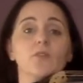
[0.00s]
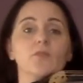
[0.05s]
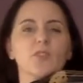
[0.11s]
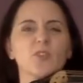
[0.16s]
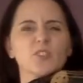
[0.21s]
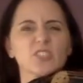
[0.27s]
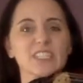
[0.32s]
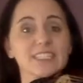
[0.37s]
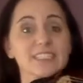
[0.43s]

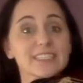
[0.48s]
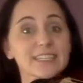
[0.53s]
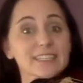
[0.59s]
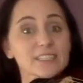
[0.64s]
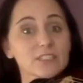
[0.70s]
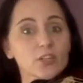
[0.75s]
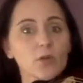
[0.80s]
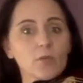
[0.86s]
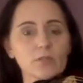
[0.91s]
first
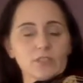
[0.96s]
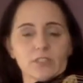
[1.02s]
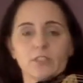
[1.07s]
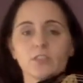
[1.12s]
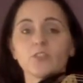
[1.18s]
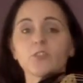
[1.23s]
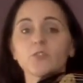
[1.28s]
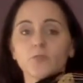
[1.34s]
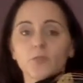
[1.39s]
six
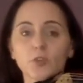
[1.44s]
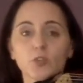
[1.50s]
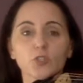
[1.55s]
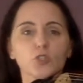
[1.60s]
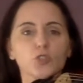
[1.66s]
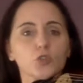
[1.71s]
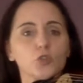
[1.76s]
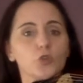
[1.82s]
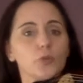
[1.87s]
notes, the
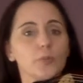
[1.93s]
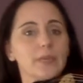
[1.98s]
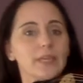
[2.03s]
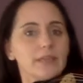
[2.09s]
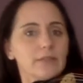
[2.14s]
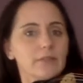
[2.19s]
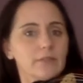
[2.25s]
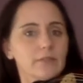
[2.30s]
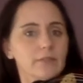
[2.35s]
first two
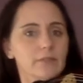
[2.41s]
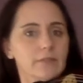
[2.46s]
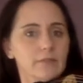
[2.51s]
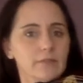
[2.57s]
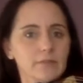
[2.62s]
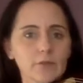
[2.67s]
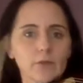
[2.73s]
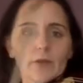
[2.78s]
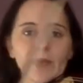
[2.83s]
beats,
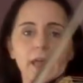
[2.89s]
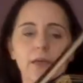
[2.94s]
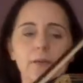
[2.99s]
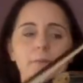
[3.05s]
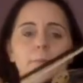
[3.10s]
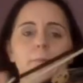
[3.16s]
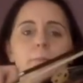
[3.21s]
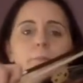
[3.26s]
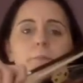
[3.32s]

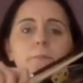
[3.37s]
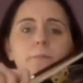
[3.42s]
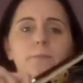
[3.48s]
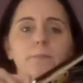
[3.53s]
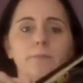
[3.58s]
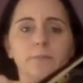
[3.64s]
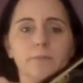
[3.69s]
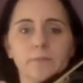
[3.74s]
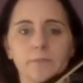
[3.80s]
okay?
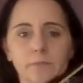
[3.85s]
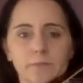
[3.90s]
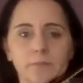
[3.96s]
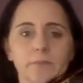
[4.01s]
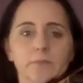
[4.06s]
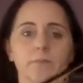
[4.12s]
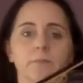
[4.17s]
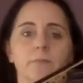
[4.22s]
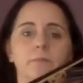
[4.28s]

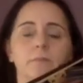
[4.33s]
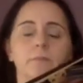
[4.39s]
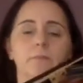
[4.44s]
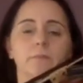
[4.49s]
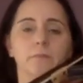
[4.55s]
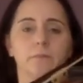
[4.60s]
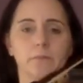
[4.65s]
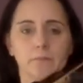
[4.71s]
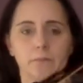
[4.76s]

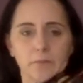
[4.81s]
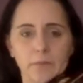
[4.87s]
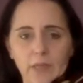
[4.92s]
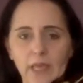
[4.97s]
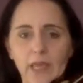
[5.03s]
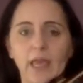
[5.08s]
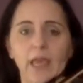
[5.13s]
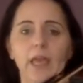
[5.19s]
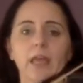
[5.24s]

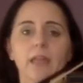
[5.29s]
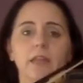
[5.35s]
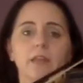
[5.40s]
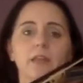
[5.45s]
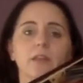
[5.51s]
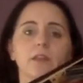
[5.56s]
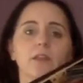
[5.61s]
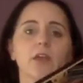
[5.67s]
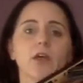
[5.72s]

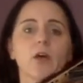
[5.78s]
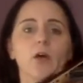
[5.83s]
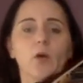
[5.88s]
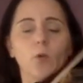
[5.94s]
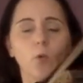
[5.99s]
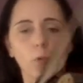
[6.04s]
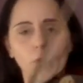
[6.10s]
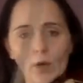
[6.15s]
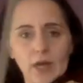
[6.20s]
And
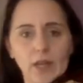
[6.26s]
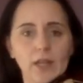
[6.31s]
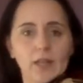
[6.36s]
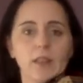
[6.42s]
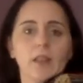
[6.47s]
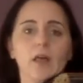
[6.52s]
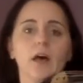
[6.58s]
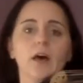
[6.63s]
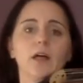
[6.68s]
go.
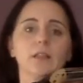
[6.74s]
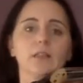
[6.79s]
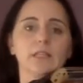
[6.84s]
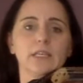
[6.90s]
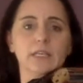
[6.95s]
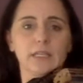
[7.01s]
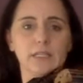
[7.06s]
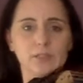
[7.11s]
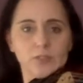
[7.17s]
One
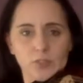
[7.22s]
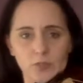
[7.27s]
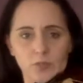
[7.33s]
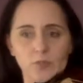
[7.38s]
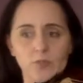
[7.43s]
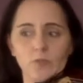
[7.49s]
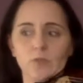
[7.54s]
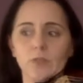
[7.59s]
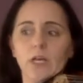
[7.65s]
lolly,
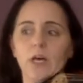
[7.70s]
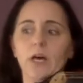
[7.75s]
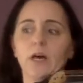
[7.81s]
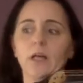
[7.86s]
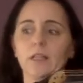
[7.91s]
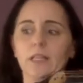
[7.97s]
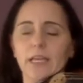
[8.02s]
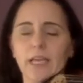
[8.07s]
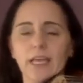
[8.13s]
two
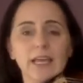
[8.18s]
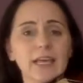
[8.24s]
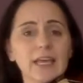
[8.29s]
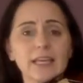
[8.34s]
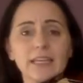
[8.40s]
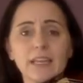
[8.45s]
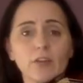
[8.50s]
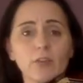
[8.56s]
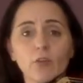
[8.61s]
lolly,
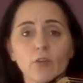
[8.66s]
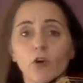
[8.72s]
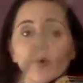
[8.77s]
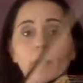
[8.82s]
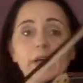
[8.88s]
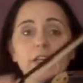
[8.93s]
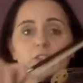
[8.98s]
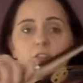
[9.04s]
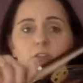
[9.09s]
into the
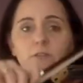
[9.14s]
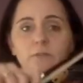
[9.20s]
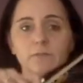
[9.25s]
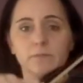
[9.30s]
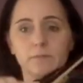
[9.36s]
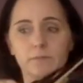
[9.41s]
whole measure.